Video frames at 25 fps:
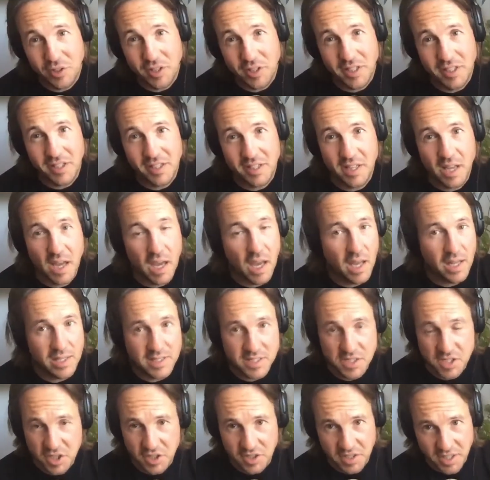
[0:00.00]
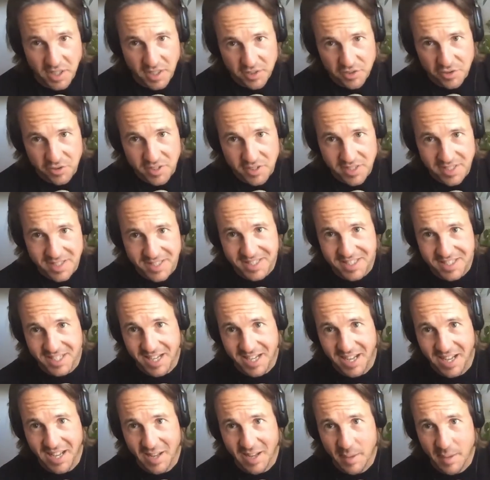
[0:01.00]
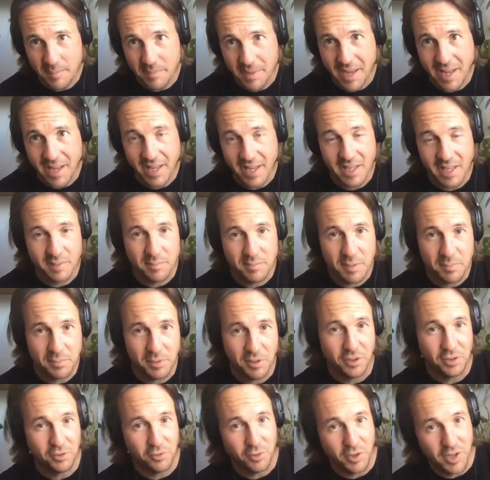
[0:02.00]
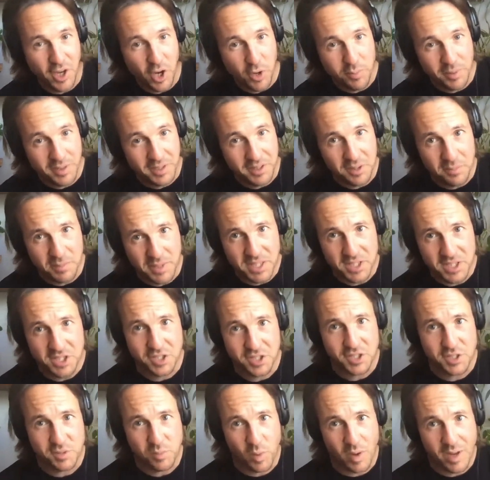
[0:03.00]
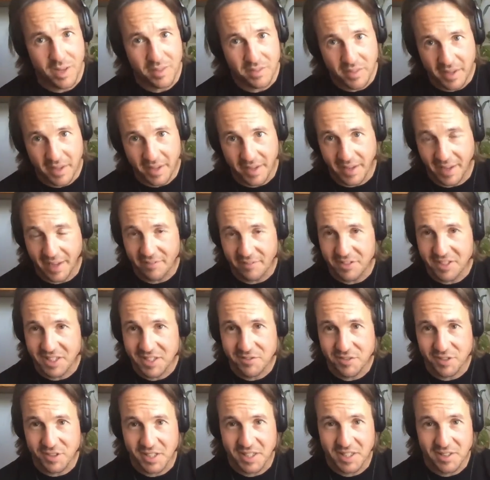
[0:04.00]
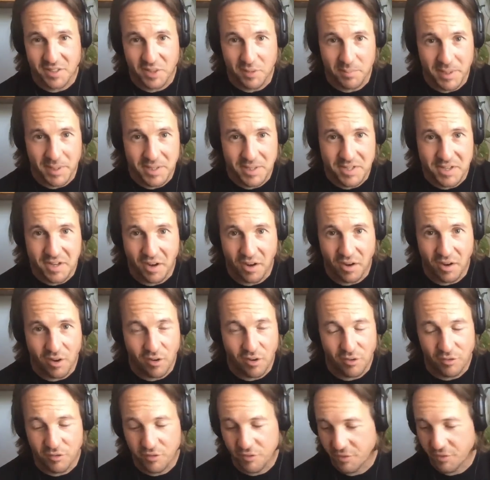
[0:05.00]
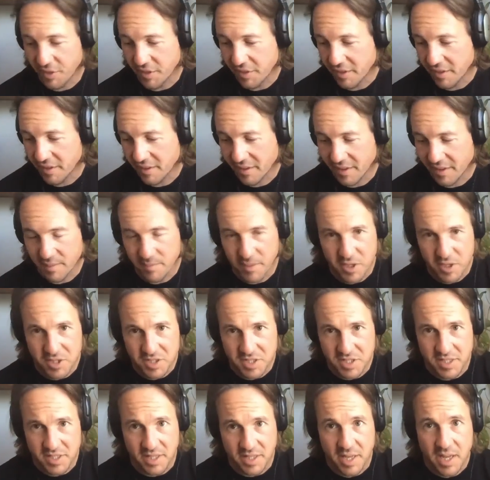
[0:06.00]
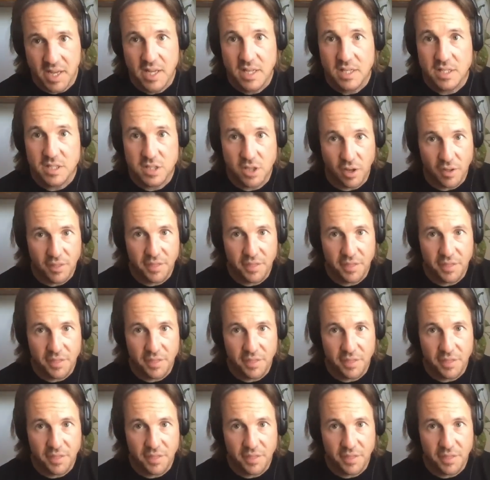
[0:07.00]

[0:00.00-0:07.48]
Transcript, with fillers: go and look in uh, certain countries, um, and people are reopening the beaches when they haven't even hit the peak of the emergency.